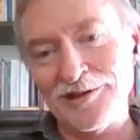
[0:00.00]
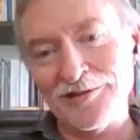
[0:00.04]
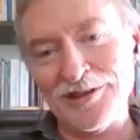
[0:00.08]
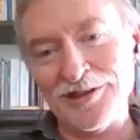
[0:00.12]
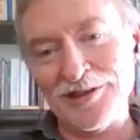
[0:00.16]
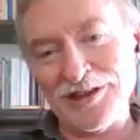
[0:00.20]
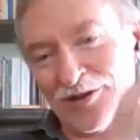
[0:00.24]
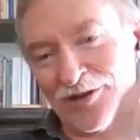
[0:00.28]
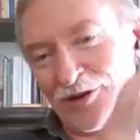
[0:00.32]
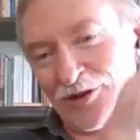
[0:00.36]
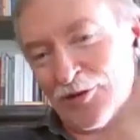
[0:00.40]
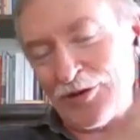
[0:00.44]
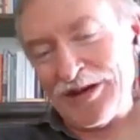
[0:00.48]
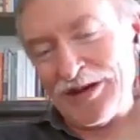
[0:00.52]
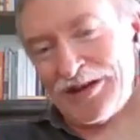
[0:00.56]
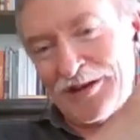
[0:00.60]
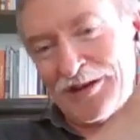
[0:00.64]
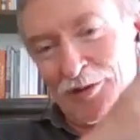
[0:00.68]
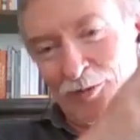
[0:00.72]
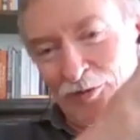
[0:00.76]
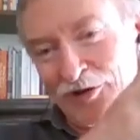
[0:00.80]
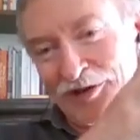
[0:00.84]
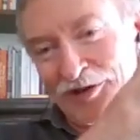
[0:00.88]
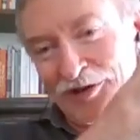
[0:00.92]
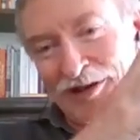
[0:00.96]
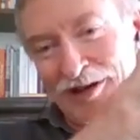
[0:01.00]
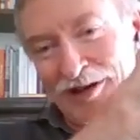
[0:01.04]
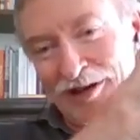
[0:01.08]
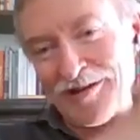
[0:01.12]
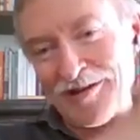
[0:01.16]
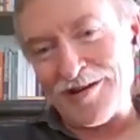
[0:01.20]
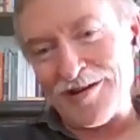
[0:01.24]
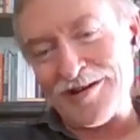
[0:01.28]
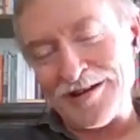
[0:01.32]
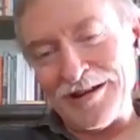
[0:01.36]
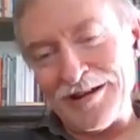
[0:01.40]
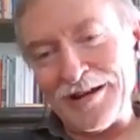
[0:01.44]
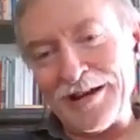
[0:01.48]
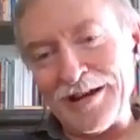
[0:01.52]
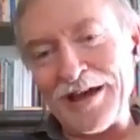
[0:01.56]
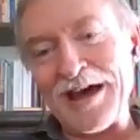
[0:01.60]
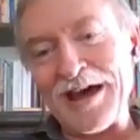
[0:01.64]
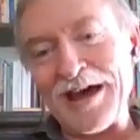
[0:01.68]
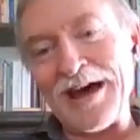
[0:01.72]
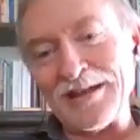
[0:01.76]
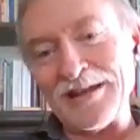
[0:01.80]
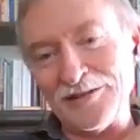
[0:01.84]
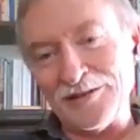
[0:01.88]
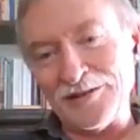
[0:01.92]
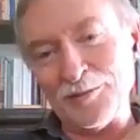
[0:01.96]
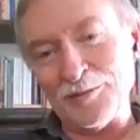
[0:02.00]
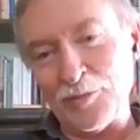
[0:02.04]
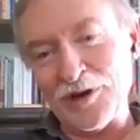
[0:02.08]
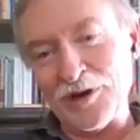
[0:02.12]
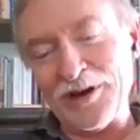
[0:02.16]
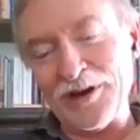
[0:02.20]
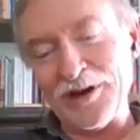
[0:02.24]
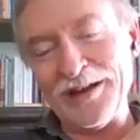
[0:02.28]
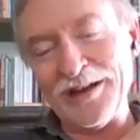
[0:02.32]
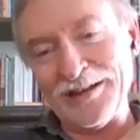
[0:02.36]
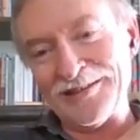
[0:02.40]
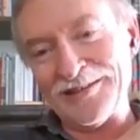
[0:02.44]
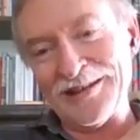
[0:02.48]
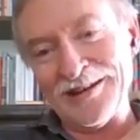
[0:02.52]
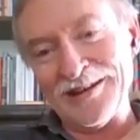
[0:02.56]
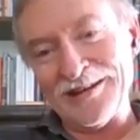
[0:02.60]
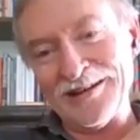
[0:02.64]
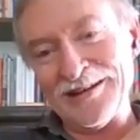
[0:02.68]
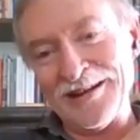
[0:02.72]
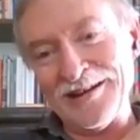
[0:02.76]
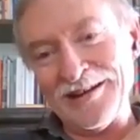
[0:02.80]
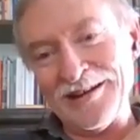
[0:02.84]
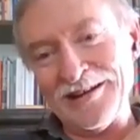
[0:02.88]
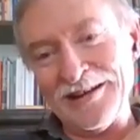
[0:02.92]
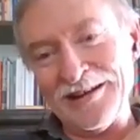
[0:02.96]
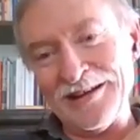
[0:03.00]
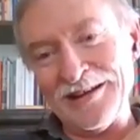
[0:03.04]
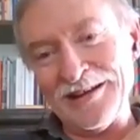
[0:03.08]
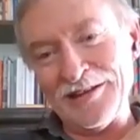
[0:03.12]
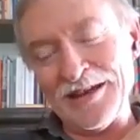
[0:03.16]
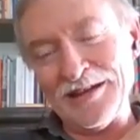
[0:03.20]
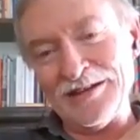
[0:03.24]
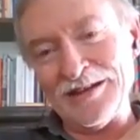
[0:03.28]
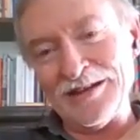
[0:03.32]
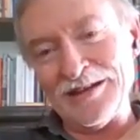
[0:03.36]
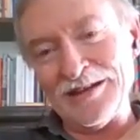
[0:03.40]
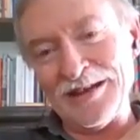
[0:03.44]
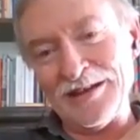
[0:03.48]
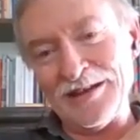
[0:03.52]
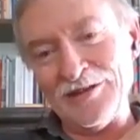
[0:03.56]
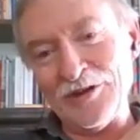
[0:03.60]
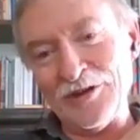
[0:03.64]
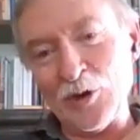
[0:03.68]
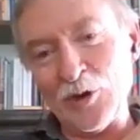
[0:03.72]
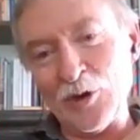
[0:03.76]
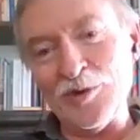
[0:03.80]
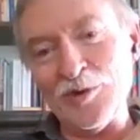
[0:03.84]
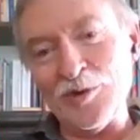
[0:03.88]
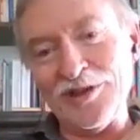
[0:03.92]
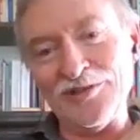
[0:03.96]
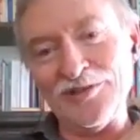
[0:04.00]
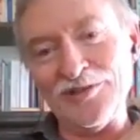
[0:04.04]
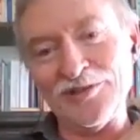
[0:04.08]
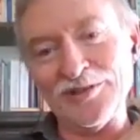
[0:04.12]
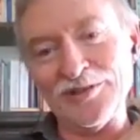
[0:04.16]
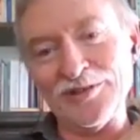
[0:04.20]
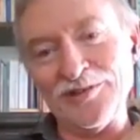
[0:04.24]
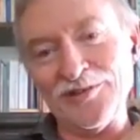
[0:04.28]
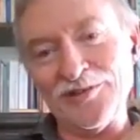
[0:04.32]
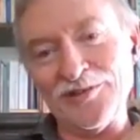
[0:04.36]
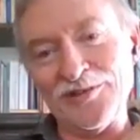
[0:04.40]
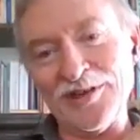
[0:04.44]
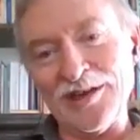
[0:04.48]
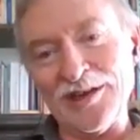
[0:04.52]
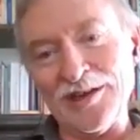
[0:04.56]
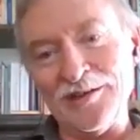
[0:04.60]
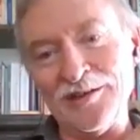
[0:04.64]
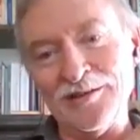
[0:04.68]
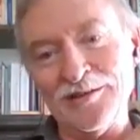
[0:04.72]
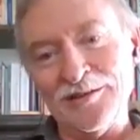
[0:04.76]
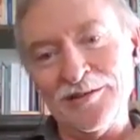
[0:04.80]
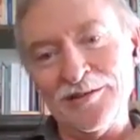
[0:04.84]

then you're creating a really hard knot to break there, and it, and and nobody's going to say.